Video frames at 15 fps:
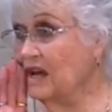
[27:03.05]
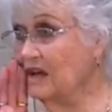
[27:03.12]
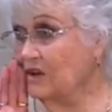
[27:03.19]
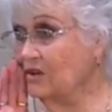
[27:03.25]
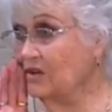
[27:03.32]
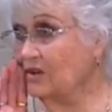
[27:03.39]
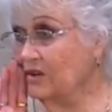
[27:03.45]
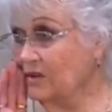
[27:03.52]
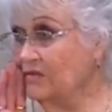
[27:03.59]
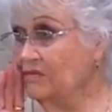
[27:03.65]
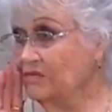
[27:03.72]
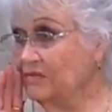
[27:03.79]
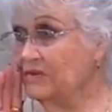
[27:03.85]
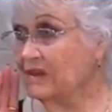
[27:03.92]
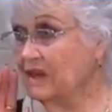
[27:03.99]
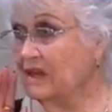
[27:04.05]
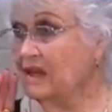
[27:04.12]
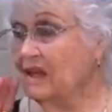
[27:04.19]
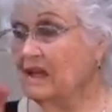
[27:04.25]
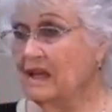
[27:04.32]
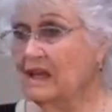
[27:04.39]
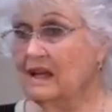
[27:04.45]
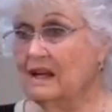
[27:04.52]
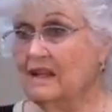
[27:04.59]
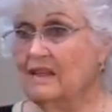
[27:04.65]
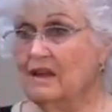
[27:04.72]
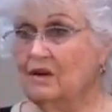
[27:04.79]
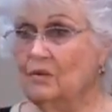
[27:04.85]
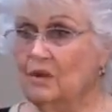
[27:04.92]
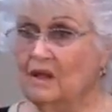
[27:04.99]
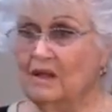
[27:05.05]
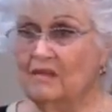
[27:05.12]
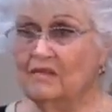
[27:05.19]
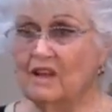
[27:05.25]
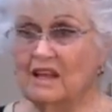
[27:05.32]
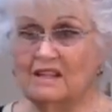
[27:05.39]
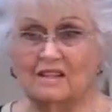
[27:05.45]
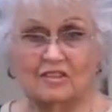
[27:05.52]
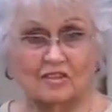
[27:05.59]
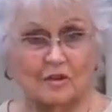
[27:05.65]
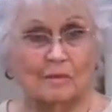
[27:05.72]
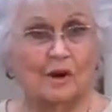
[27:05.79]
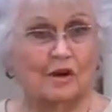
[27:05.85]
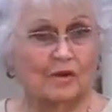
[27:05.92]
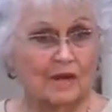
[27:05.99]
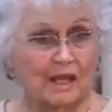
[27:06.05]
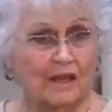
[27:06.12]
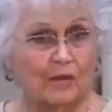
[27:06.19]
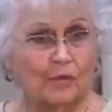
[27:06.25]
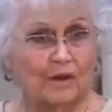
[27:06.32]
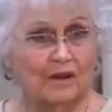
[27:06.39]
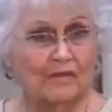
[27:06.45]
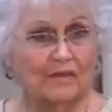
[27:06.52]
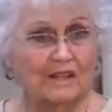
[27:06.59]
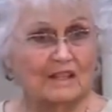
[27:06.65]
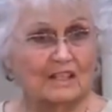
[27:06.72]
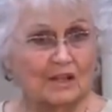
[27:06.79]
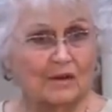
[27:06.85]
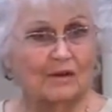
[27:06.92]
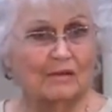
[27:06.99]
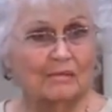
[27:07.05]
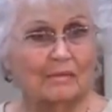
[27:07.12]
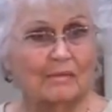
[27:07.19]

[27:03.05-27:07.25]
anger. And I thought, well, I've got till tomorrow to get rid of it, you know.